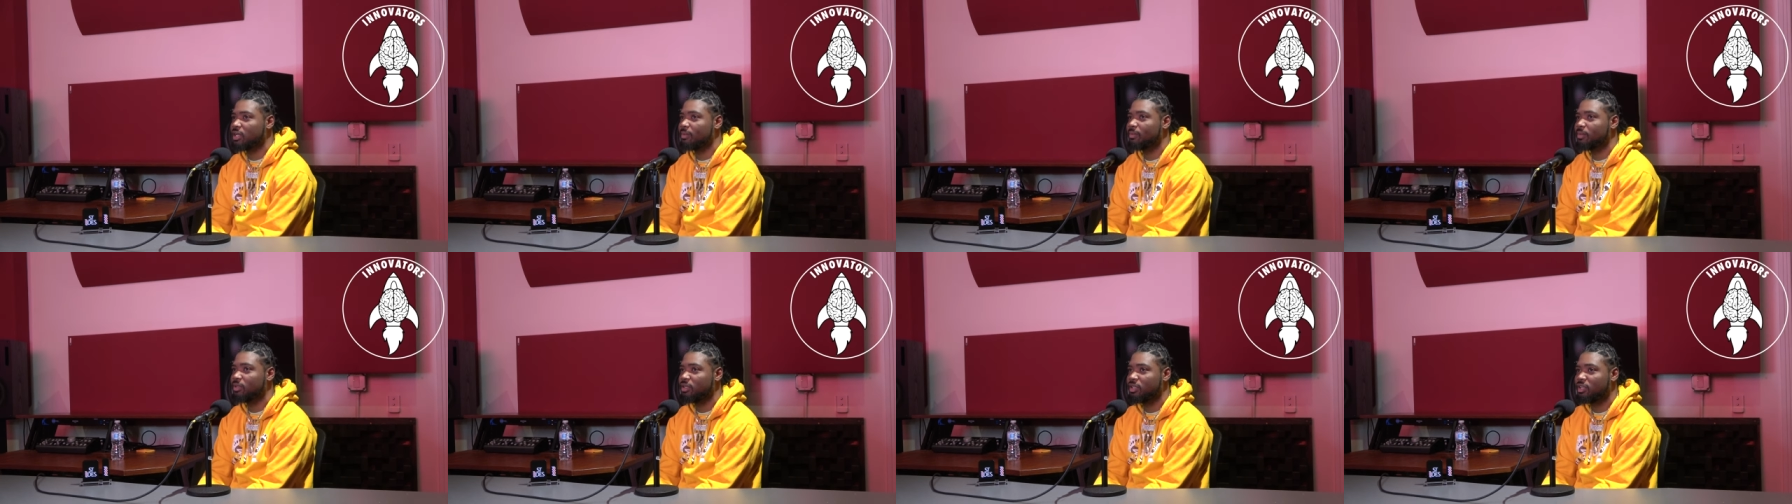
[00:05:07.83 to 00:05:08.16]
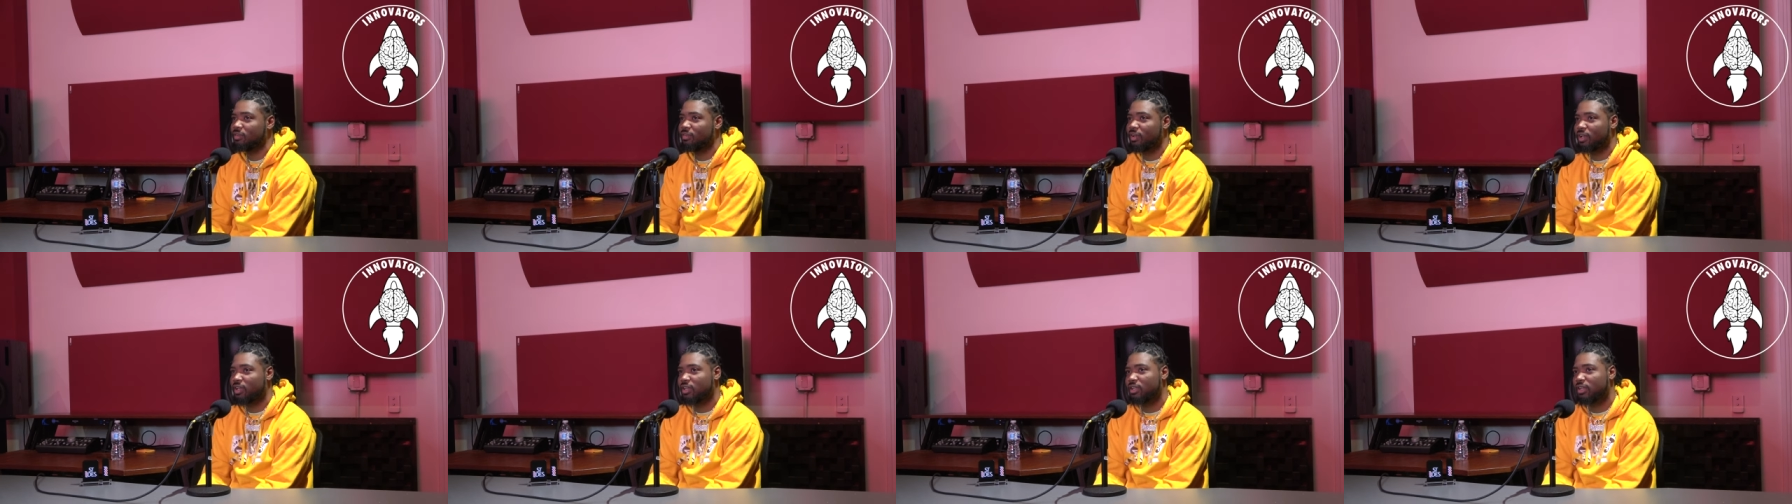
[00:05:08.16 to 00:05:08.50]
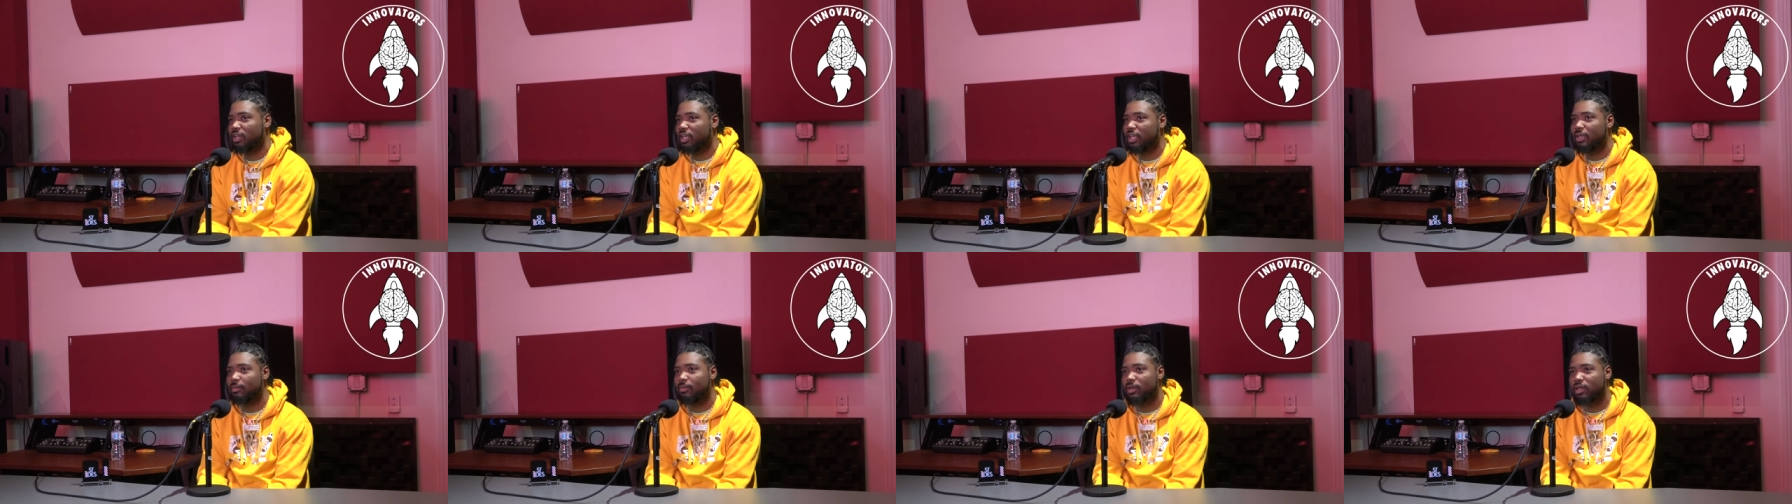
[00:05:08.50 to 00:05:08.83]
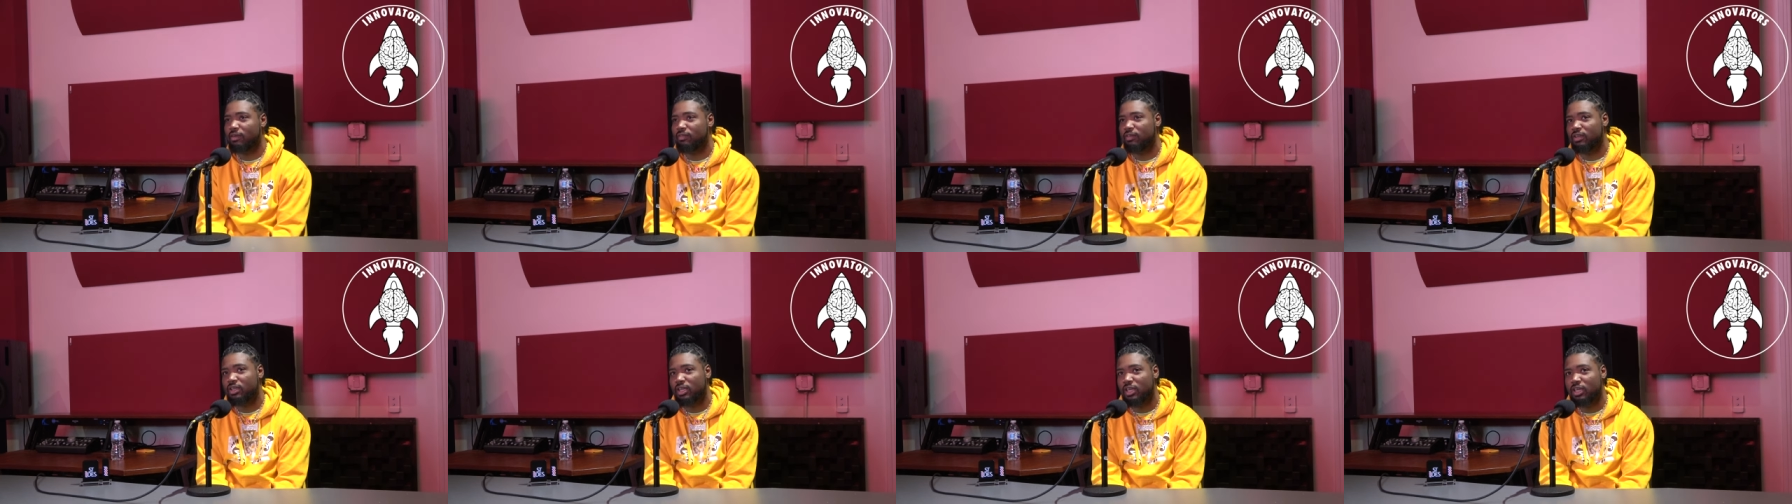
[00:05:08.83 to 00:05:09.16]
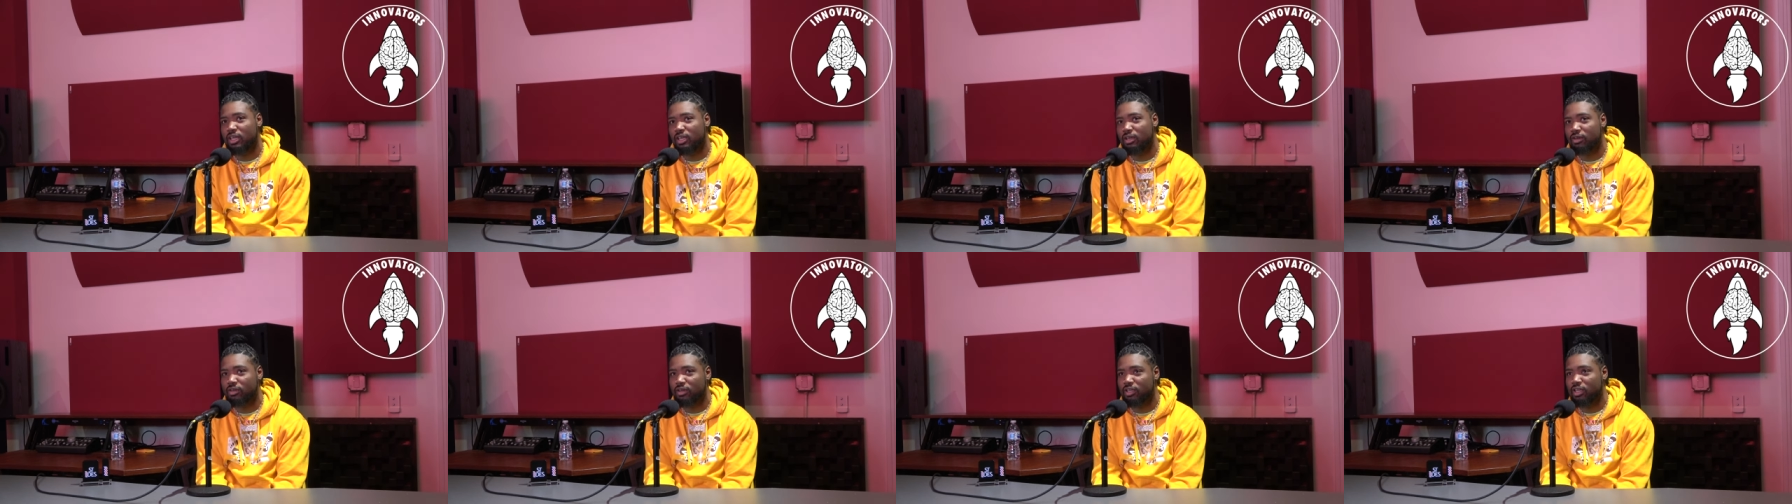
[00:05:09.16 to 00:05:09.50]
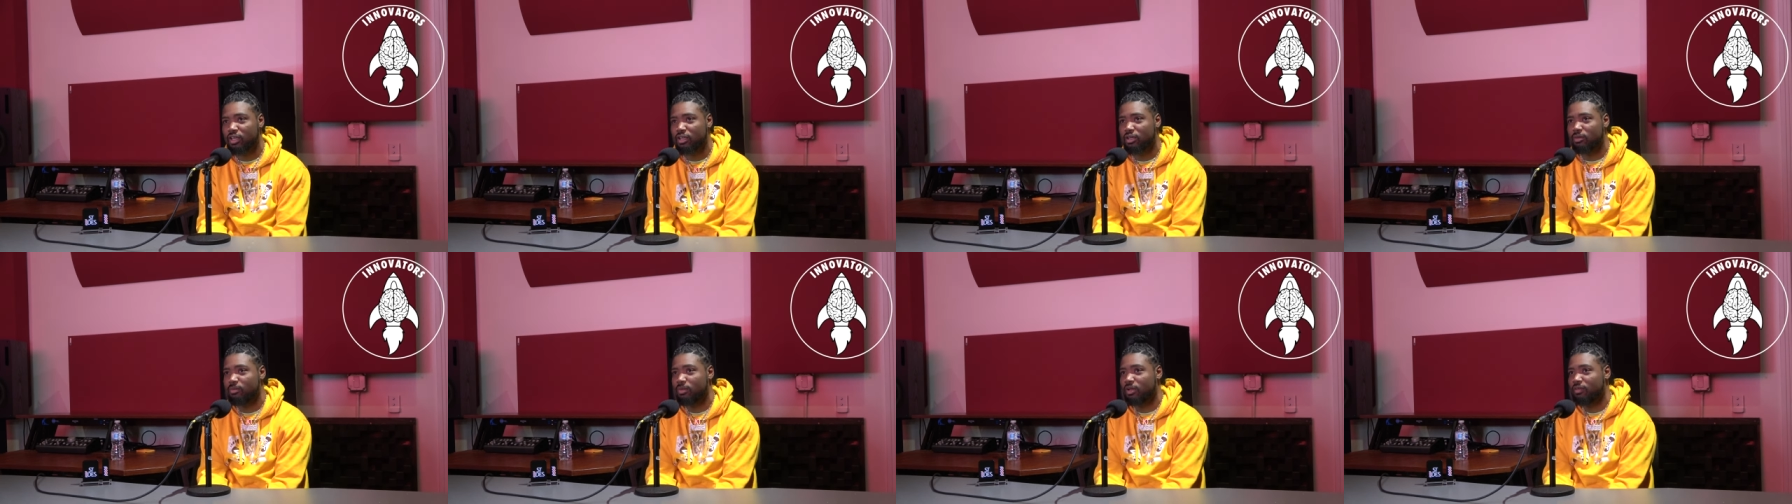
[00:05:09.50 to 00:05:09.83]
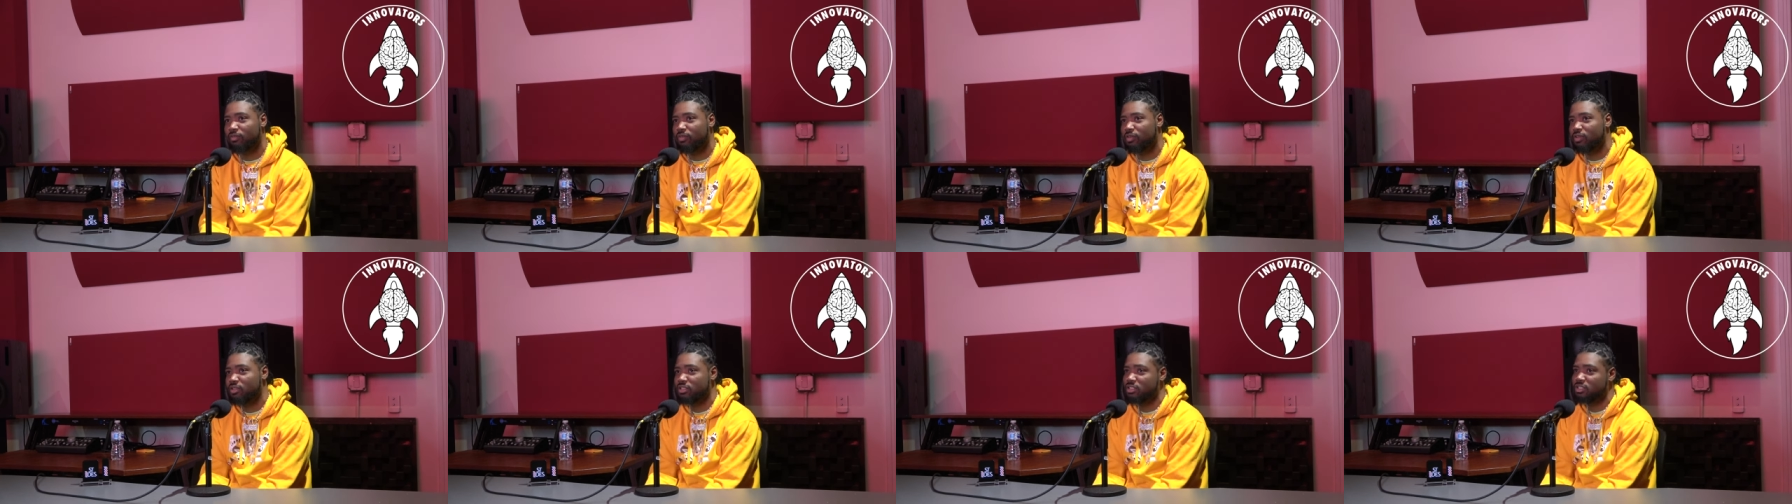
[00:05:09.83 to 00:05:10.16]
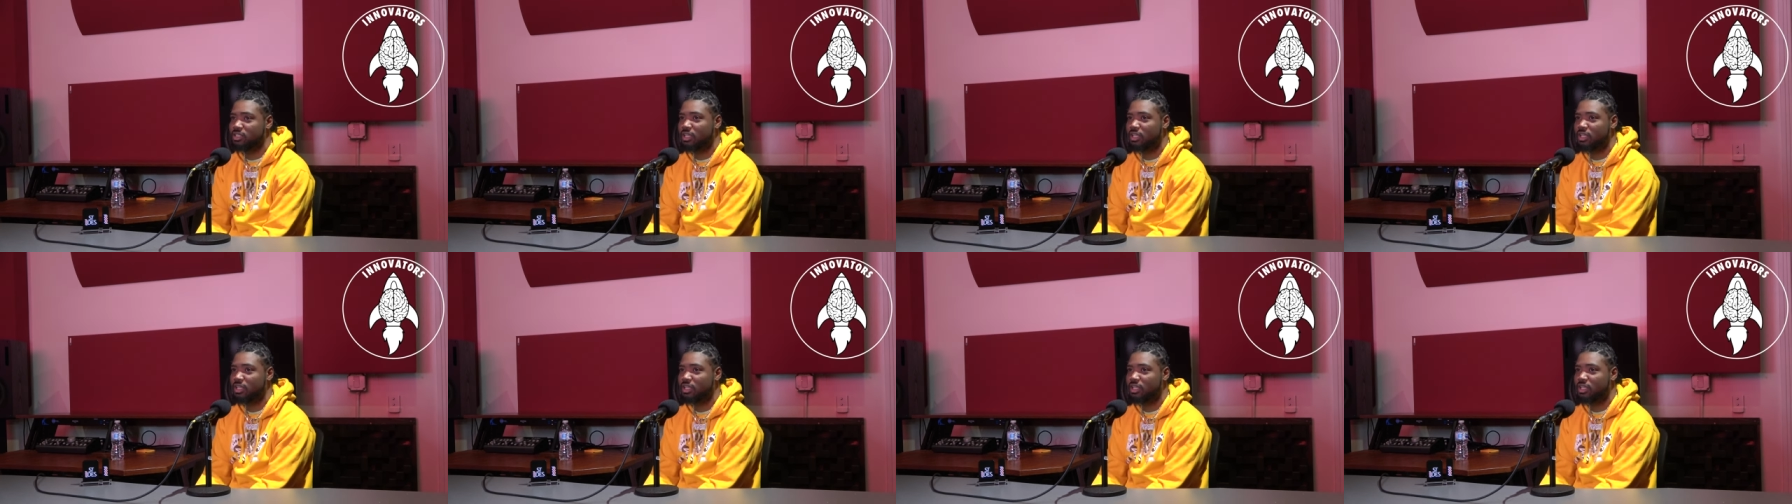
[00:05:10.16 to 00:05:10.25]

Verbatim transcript: I believe I could name every gang on the count yeah. of my fingers.